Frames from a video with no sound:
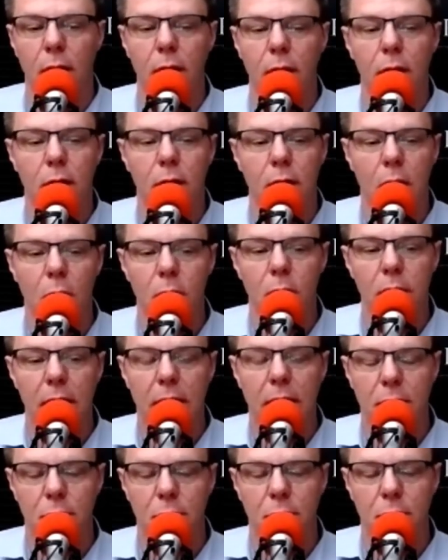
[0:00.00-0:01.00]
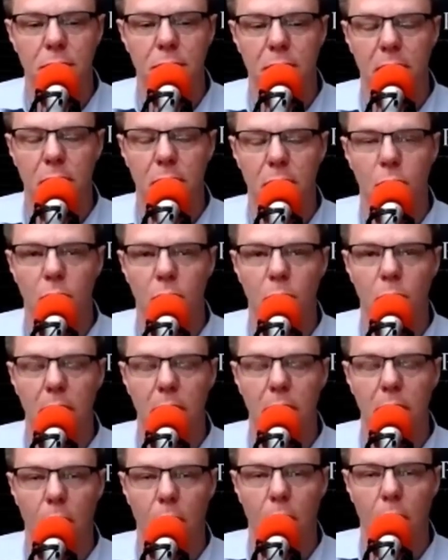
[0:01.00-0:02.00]
Cody actually shared with me
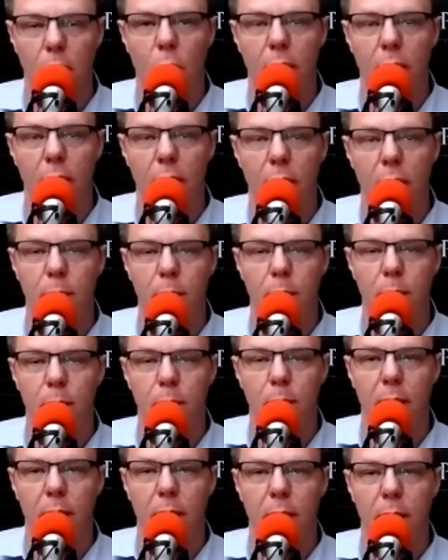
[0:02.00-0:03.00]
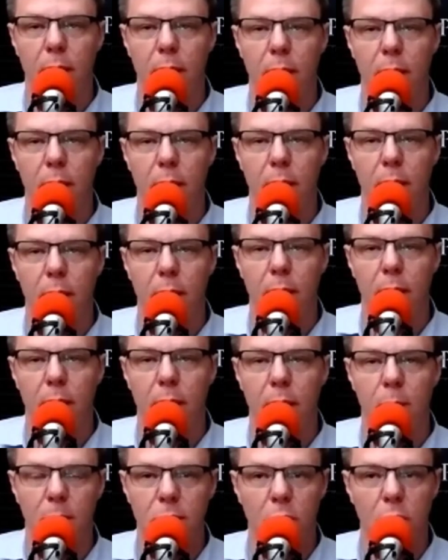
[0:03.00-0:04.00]
a white paper. It's
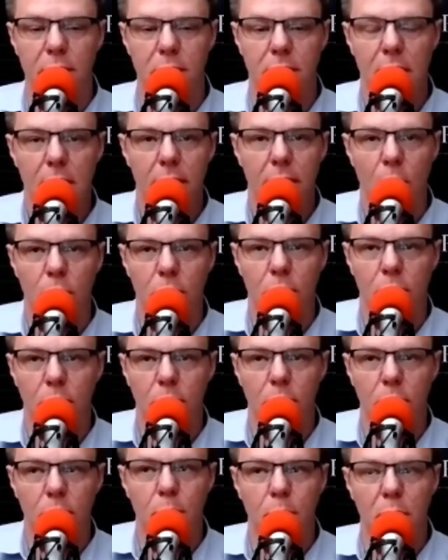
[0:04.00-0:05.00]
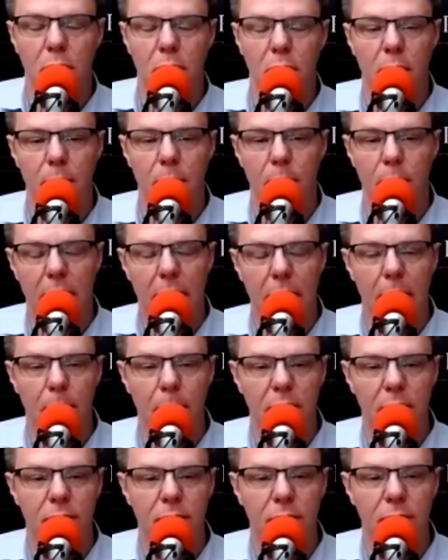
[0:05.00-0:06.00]
about 20 pages that was put on
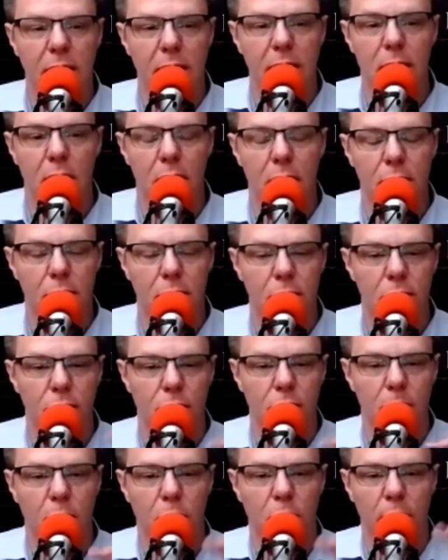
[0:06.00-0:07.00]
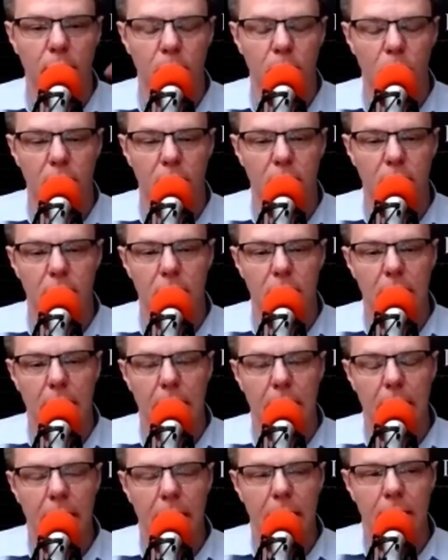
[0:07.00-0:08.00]
by, I believe, 10 doctors from Great Britain
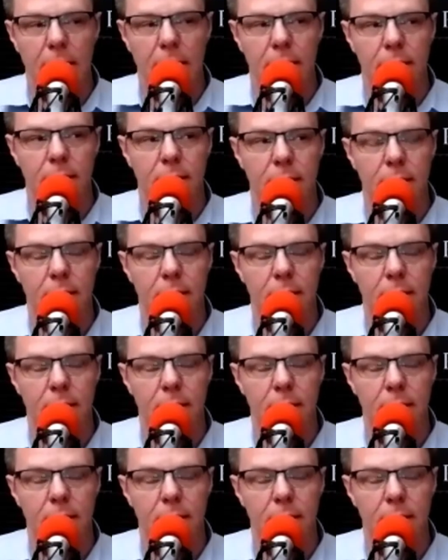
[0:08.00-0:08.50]
and